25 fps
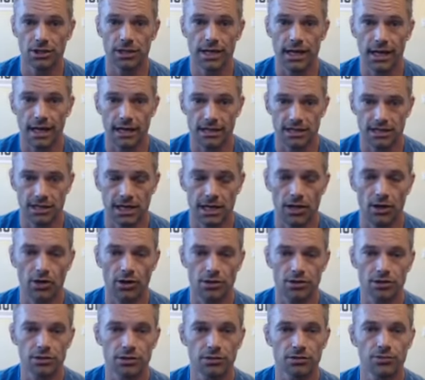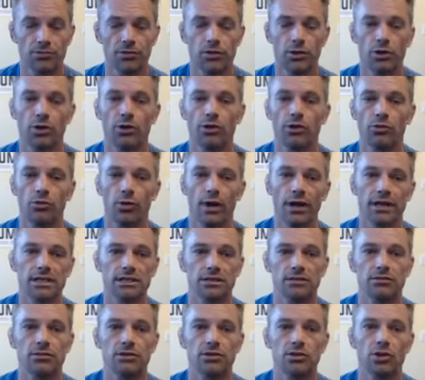that outside arch of the foot, or the
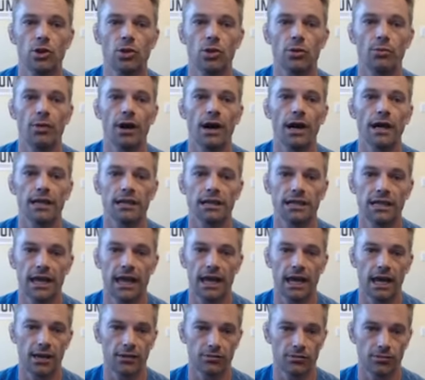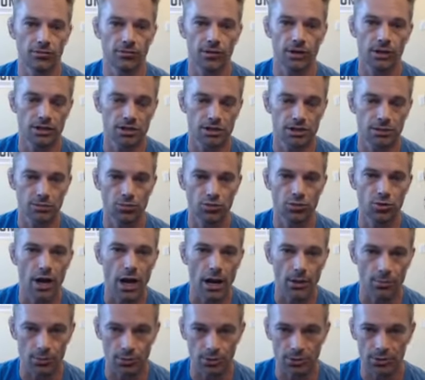rest of the lower body can't function
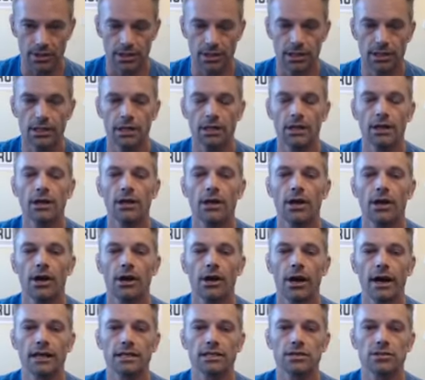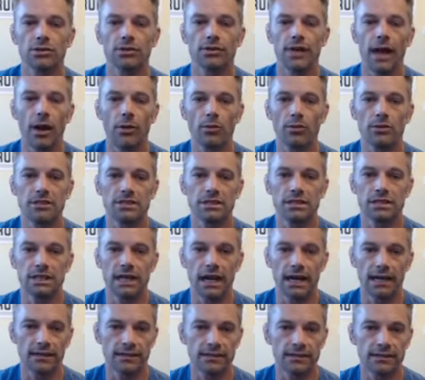properly. All right, so that was the
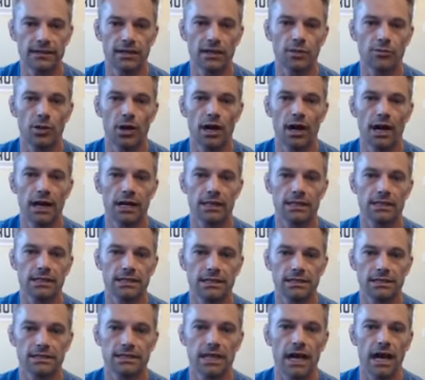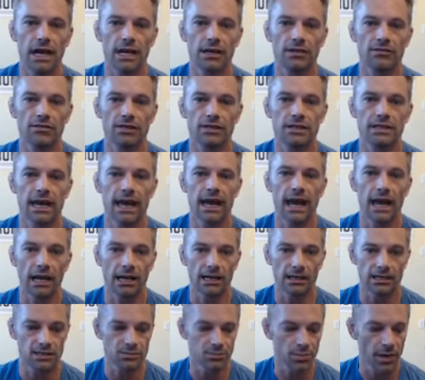idea behind the design of the
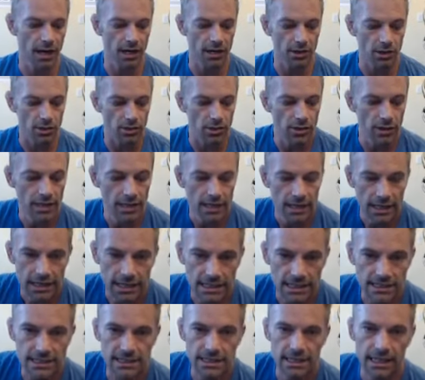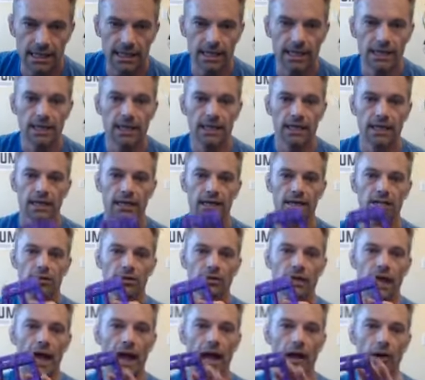Catalyst pedal, is that it
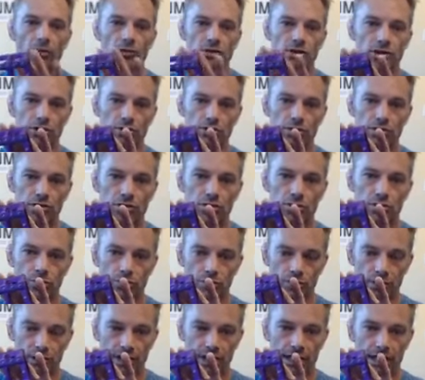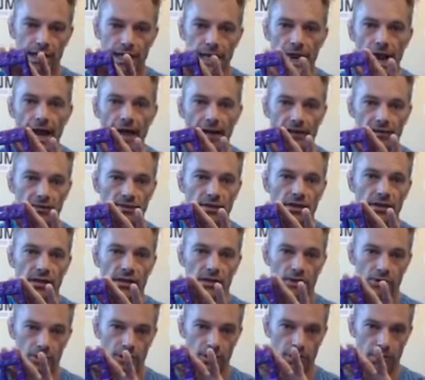allows you to connect
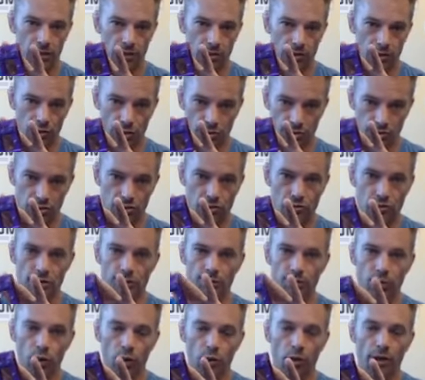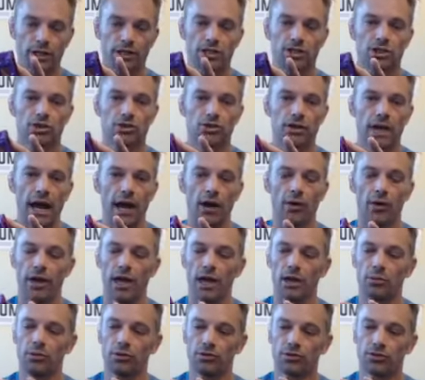those 3 points. You're now
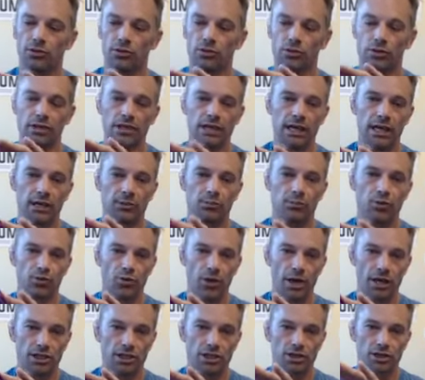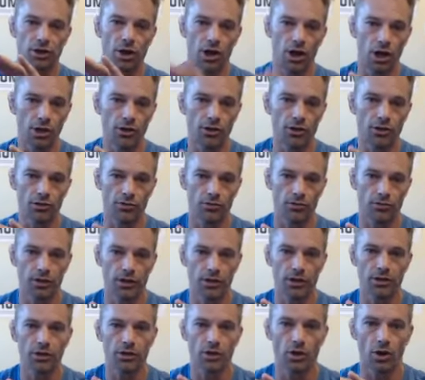able to get pressure under the
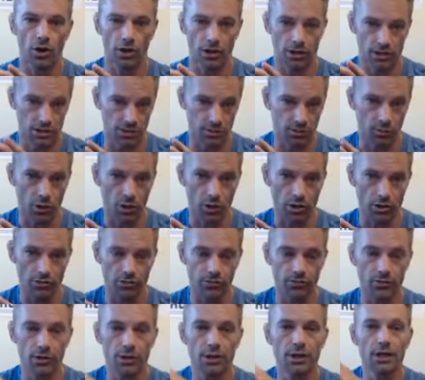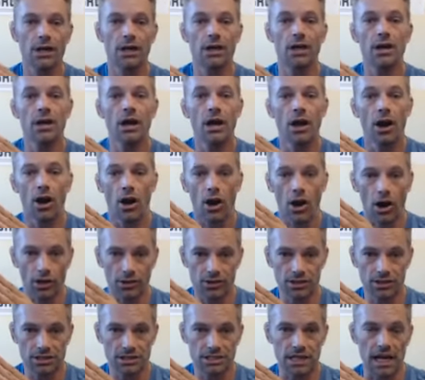front of the arch, the ball of the foot,
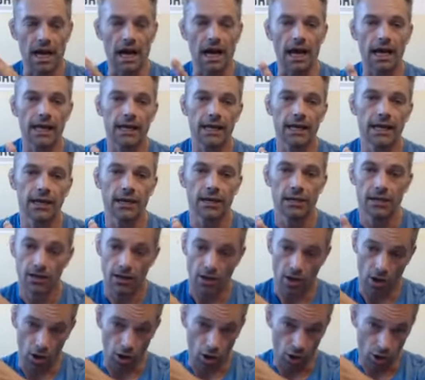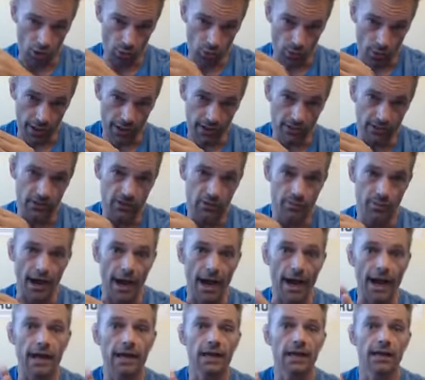on the side, all the way to the
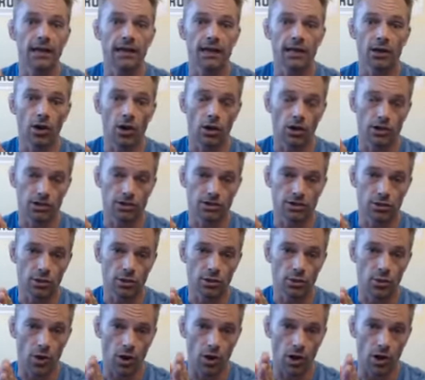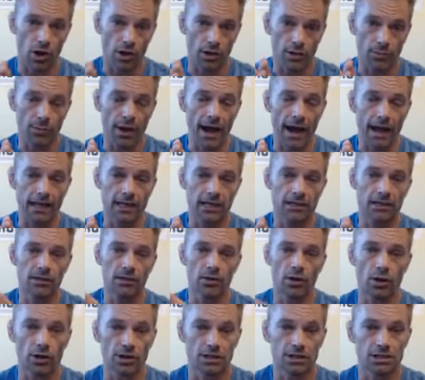back, and also on the back end of
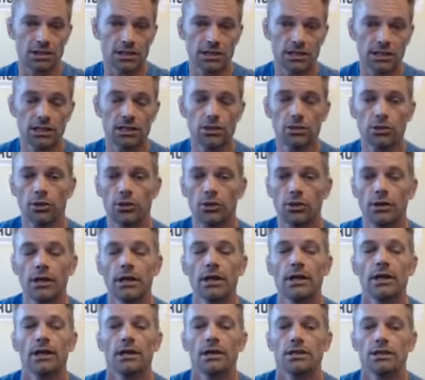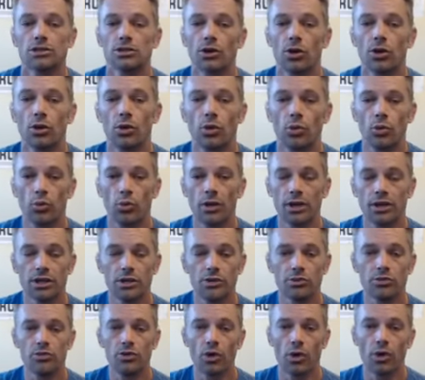the arch, the heel. So when
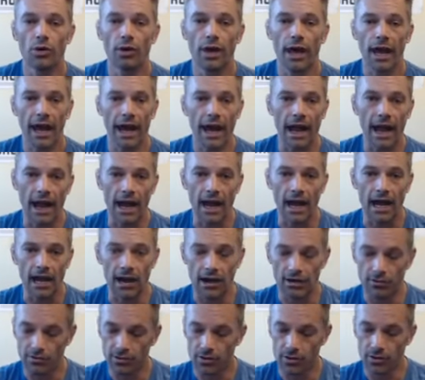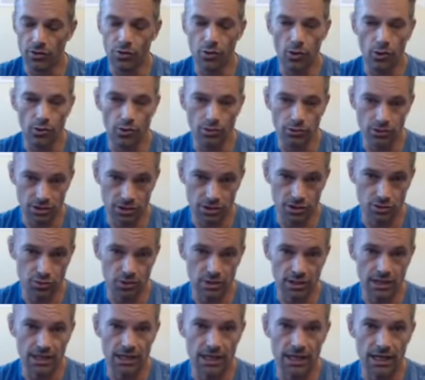you don't have those
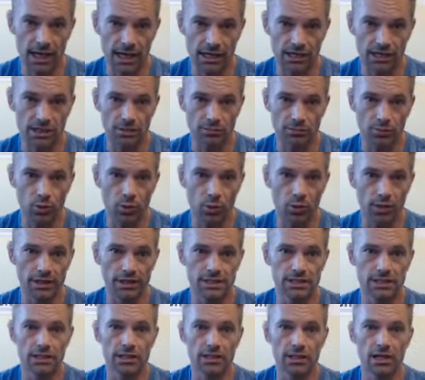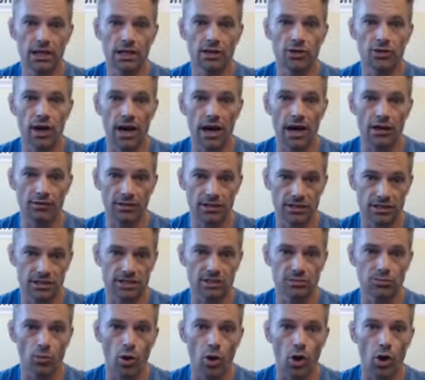3 connection points, and you have a
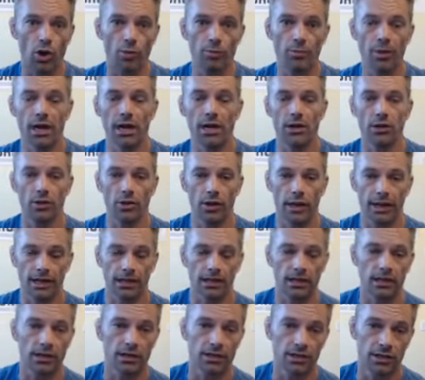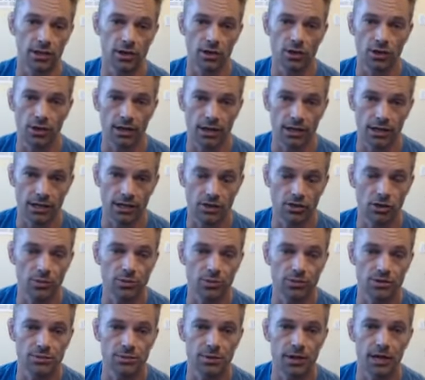small pedal like a
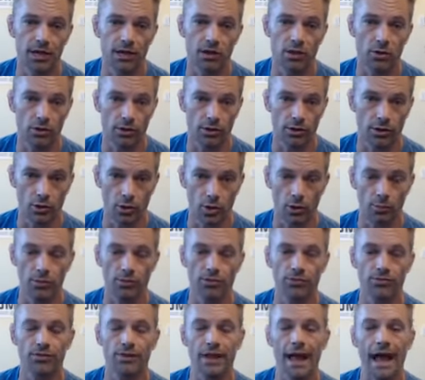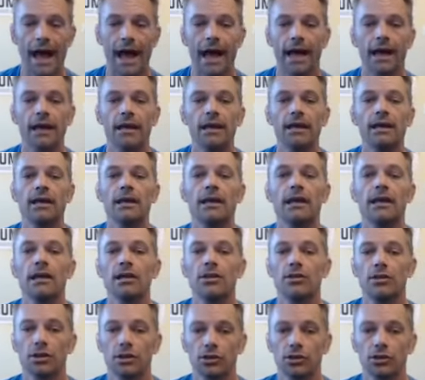clipless pedal or a normal flat, then